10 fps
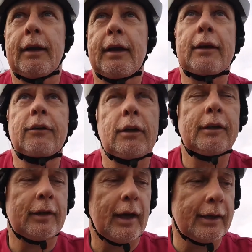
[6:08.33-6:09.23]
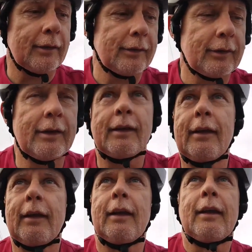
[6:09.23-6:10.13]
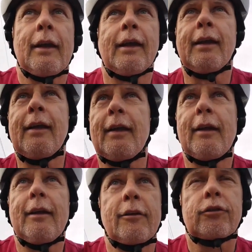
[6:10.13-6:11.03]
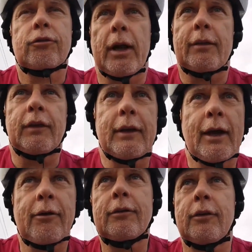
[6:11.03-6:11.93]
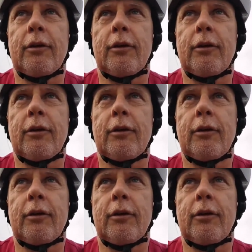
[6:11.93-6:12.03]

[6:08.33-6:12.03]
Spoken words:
It actually takes strength and courage to